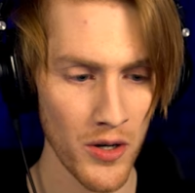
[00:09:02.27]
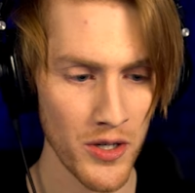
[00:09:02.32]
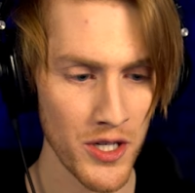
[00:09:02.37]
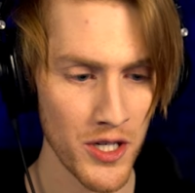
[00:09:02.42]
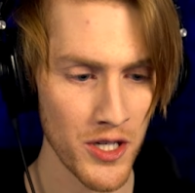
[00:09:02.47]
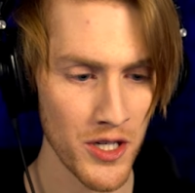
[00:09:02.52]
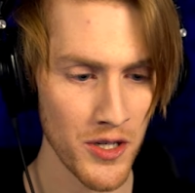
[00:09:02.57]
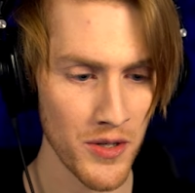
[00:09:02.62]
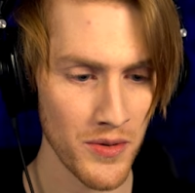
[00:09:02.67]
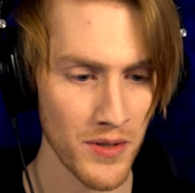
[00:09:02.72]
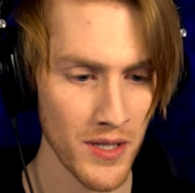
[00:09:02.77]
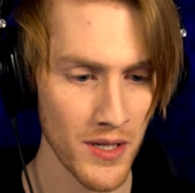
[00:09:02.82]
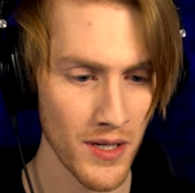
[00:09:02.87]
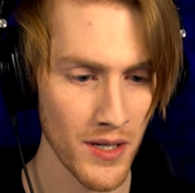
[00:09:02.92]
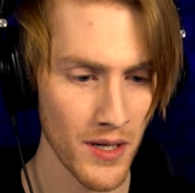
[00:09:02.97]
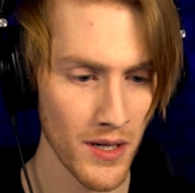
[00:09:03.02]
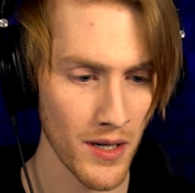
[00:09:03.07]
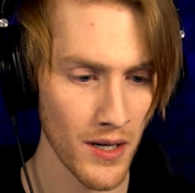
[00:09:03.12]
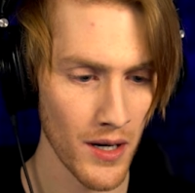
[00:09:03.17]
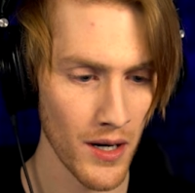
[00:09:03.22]
was trying to
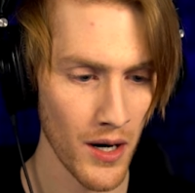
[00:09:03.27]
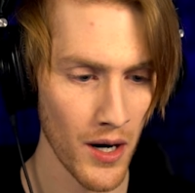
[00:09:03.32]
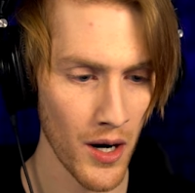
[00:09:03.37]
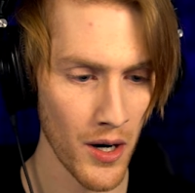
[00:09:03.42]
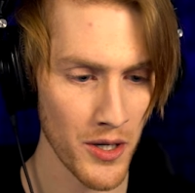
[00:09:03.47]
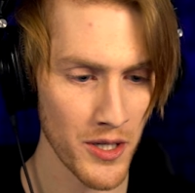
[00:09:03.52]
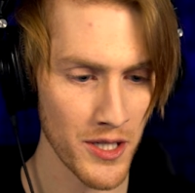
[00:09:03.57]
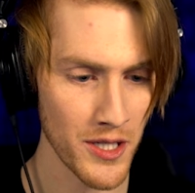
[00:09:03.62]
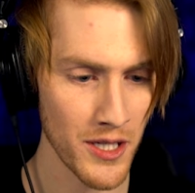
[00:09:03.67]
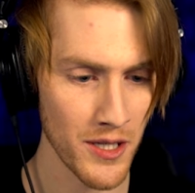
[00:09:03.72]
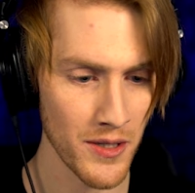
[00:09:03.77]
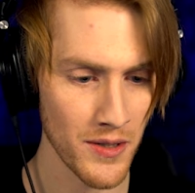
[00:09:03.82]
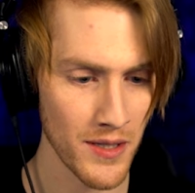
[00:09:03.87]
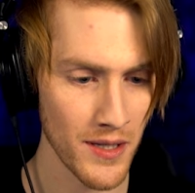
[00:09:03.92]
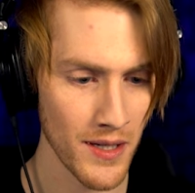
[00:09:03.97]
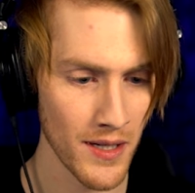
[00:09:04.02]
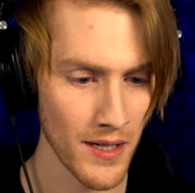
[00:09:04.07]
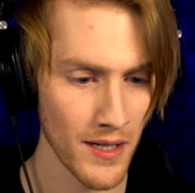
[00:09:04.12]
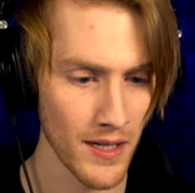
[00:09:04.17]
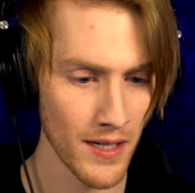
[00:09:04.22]
find a cipher with me and
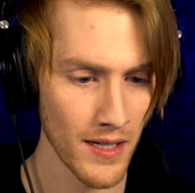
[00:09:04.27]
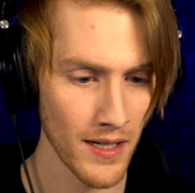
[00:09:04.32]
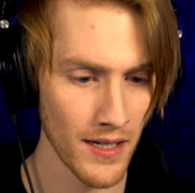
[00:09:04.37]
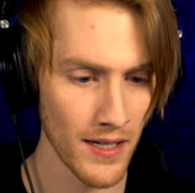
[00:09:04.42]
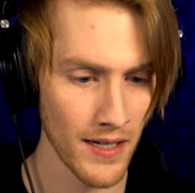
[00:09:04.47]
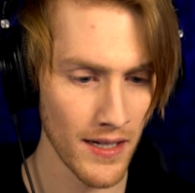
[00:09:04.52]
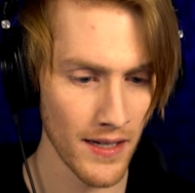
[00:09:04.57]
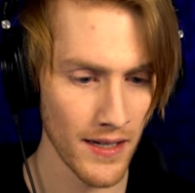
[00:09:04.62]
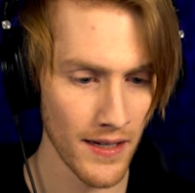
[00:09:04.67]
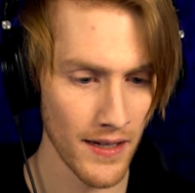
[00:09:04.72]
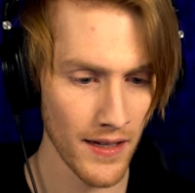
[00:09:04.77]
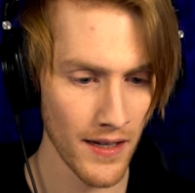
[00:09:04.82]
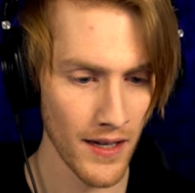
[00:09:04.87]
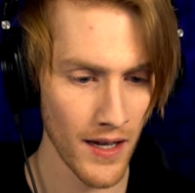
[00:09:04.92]
then left me.